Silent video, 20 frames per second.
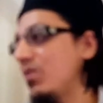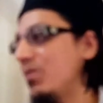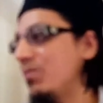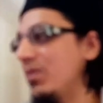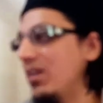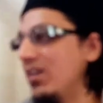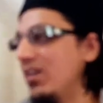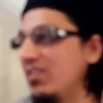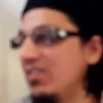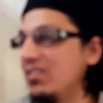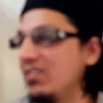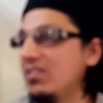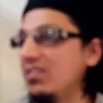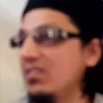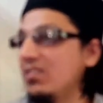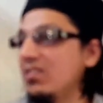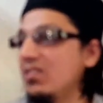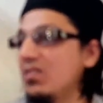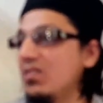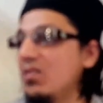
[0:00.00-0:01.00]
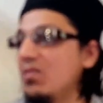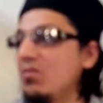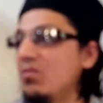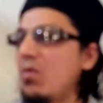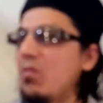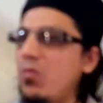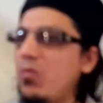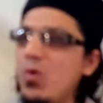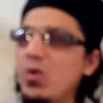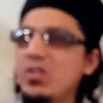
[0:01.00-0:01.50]
from her.
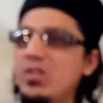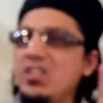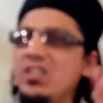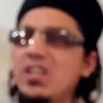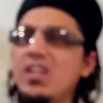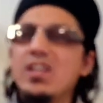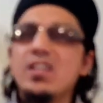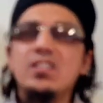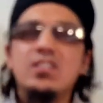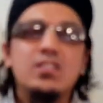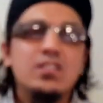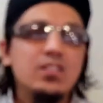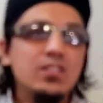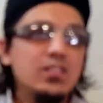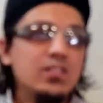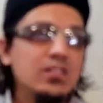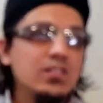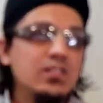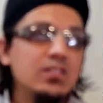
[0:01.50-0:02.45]
For forty years.